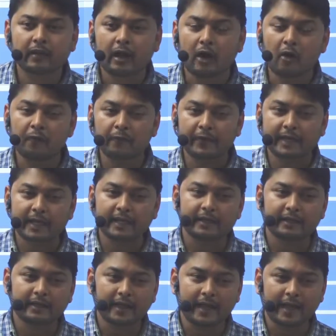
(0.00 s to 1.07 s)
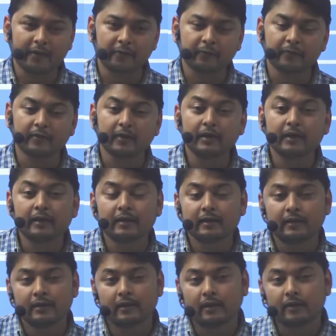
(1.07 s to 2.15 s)
How we can have
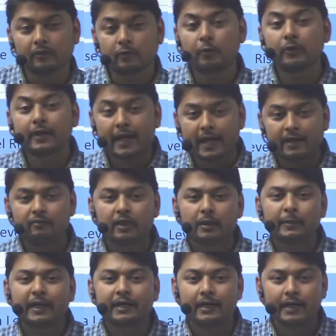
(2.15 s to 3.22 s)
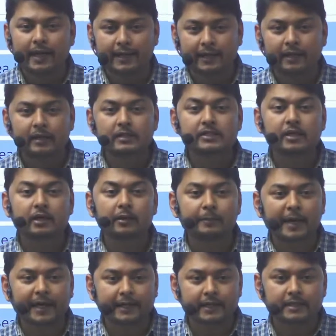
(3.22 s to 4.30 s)
good environmental agricultural
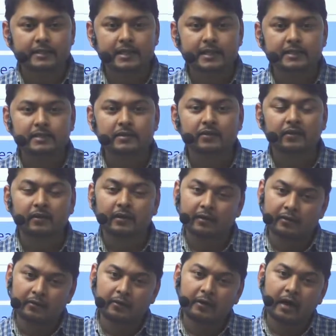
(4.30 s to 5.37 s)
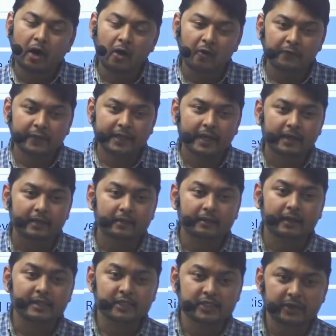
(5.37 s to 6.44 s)
practices, how we can
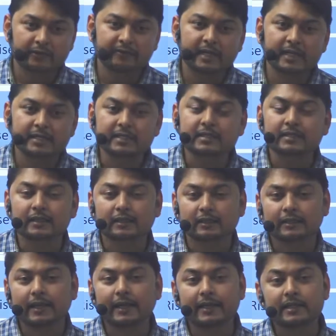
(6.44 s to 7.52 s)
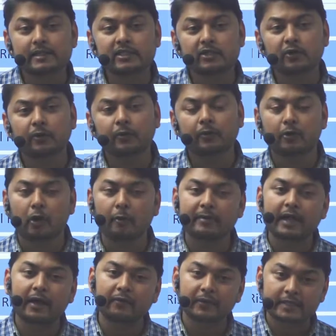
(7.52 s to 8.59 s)
achieve this, that is through crop
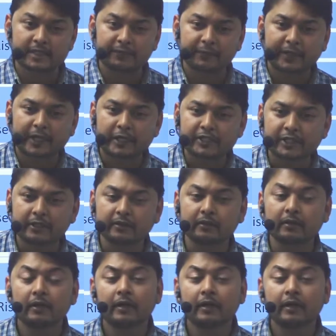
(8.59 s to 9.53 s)
diversification,